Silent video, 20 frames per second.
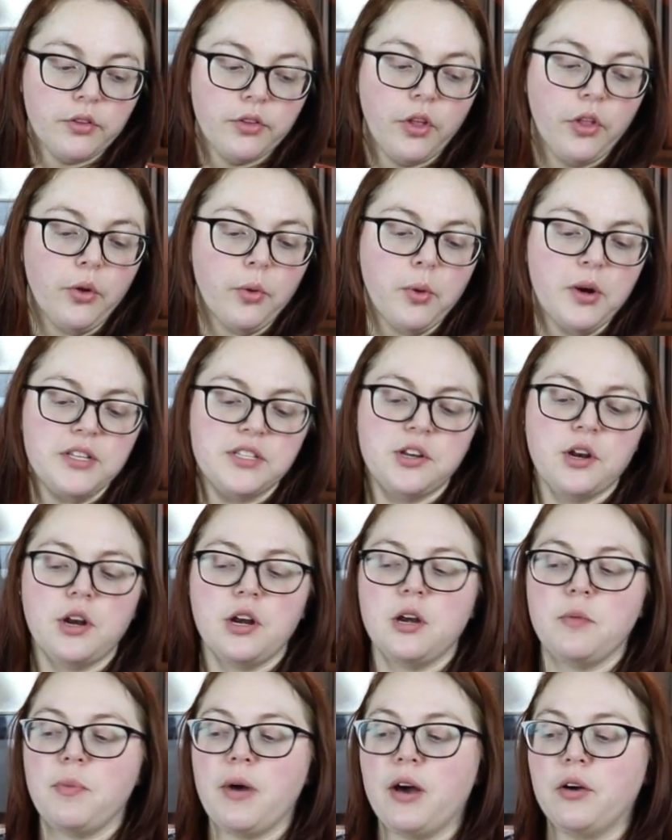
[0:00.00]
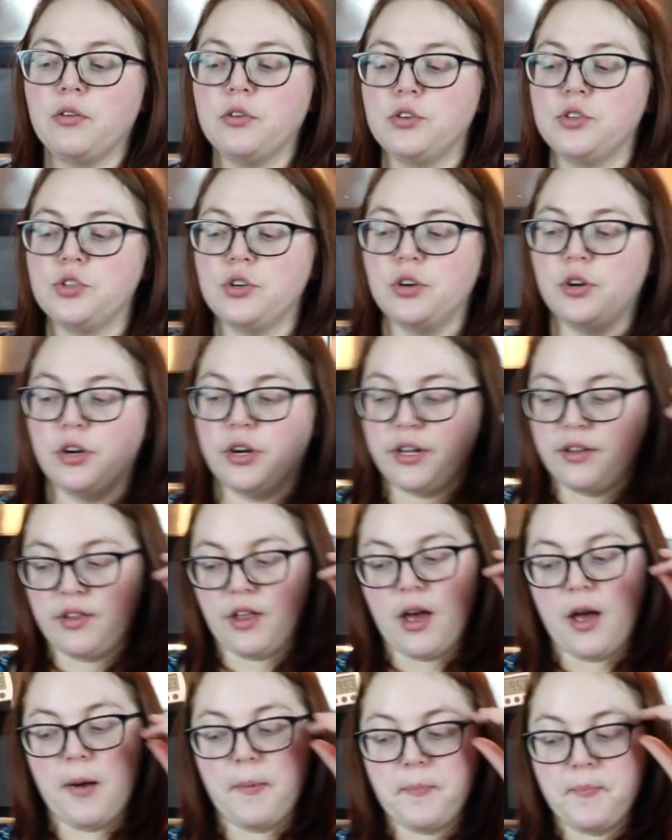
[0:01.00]
Though there wasn't any powdered sugar in
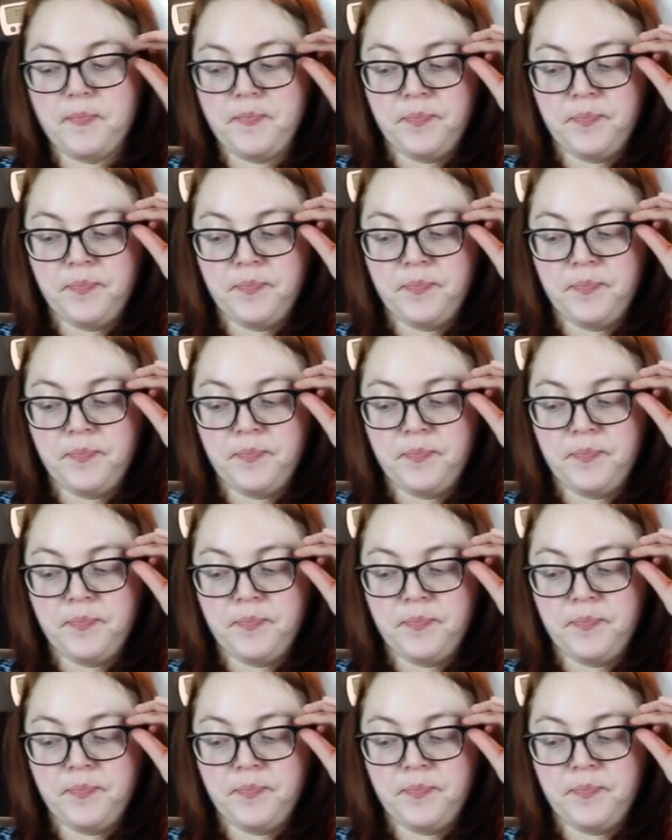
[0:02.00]
that.